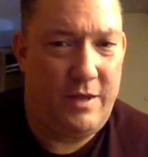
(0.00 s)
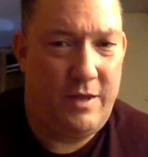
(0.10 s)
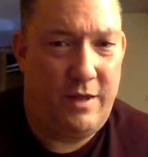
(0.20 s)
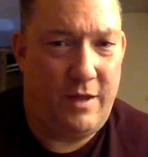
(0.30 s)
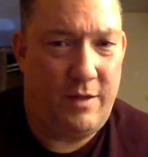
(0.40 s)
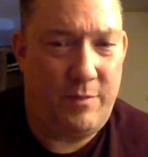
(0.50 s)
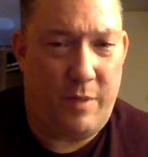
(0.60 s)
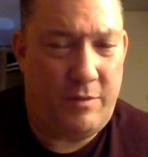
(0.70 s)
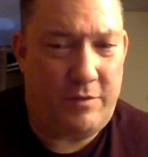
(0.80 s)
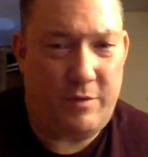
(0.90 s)

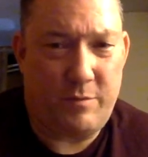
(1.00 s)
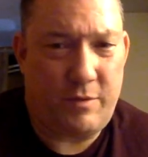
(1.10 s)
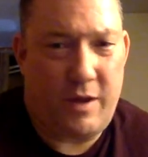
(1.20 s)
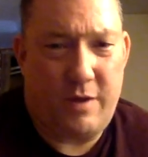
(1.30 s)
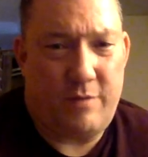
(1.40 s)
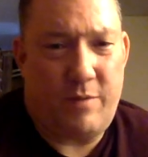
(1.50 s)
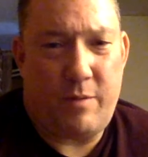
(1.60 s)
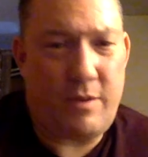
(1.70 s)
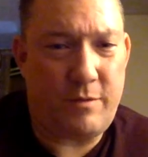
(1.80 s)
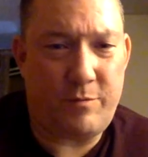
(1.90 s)
Maybe
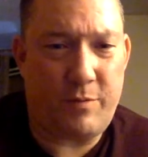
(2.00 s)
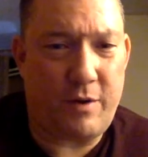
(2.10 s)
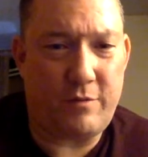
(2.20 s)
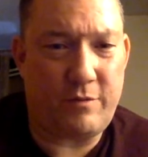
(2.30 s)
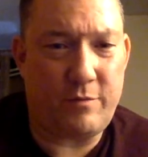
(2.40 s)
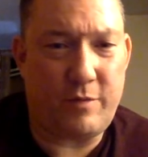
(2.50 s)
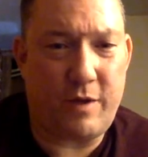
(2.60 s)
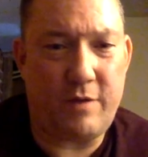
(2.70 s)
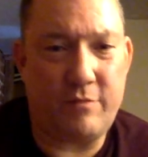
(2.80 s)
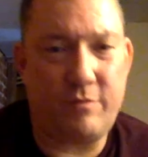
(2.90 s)
they were part of some
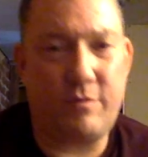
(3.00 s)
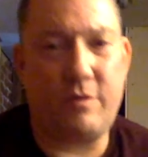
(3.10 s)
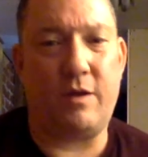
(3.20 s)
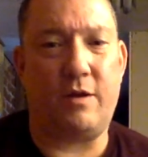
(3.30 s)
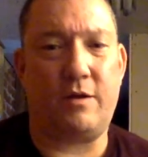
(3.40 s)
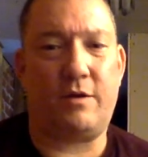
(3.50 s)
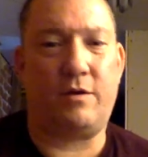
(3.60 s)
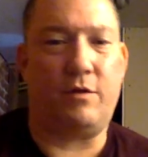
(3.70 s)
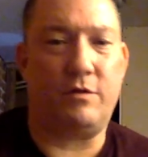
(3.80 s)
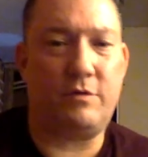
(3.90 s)
kind of
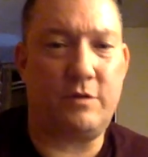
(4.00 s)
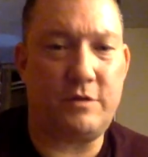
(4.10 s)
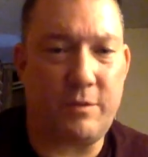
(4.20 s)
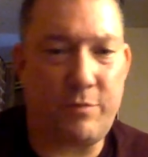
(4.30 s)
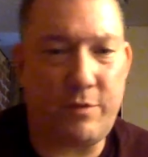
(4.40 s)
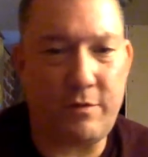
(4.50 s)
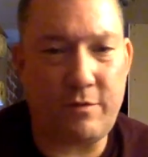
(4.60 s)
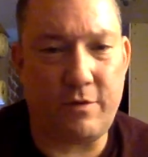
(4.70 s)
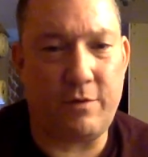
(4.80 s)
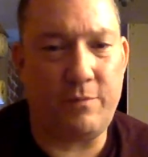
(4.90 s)
cult or something.
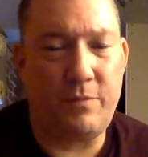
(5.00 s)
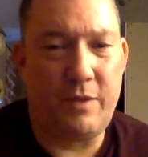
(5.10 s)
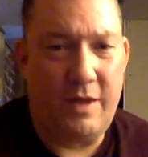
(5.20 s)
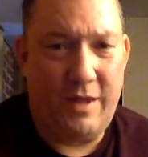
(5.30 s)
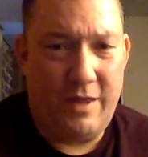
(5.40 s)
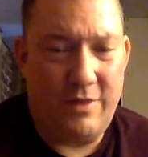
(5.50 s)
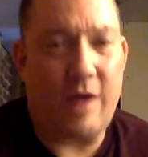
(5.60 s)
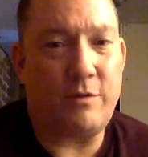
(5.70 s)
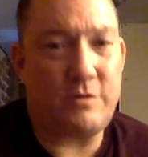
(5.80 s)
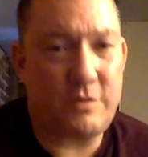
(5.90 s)
So
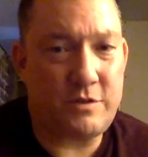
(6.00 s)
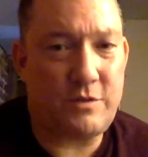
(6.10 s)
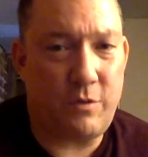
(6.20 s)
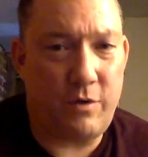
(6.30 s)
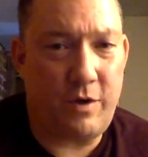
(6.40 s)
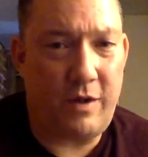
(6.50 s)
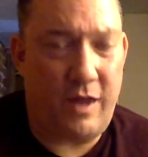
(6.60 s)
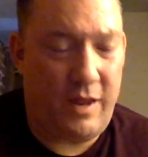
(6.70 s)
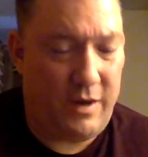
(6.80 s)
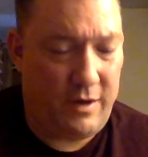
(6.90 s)
that was the story,
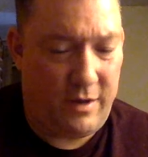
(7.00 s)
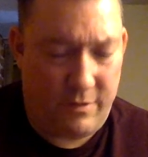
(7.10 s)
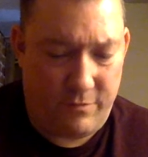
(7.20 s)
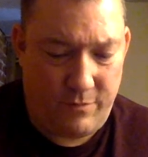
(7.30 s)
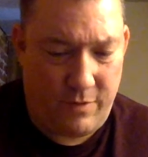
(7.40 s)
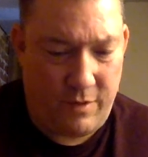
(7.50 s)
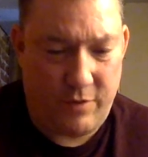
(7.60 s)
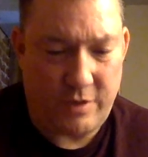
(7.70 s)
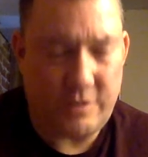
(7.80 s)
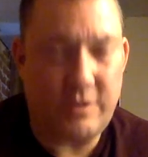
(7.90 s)
and
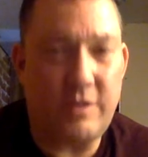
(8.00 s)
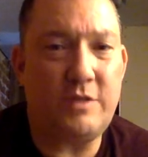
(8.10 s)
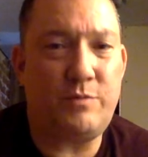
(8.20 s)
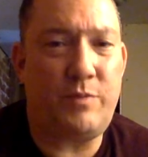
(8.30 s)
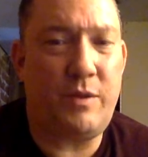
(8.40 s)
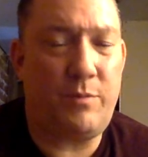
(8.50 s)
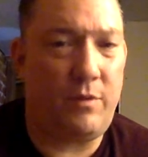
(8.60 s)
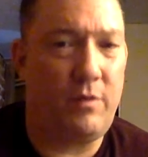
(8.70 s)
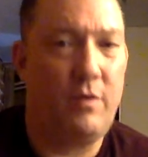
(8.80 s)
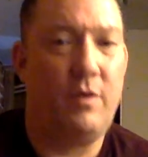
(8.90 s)
eventually these
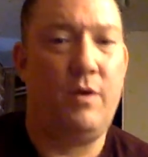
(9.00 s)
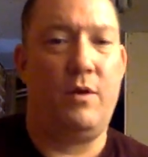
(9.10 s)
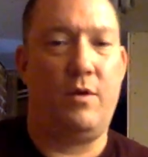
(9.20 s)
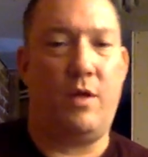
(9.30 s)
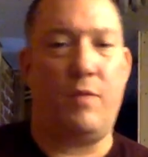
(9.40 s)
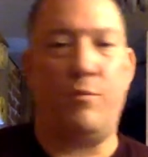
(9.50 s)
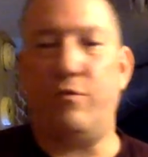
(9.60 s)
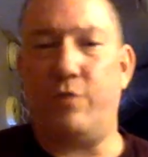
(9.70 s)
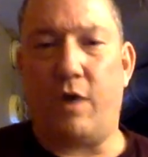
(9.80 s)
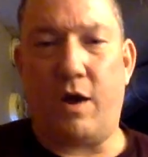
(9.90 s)
people, they
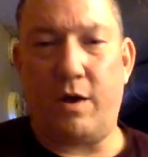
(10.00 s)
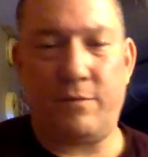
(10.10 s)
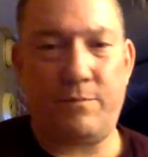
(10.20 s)
moved on.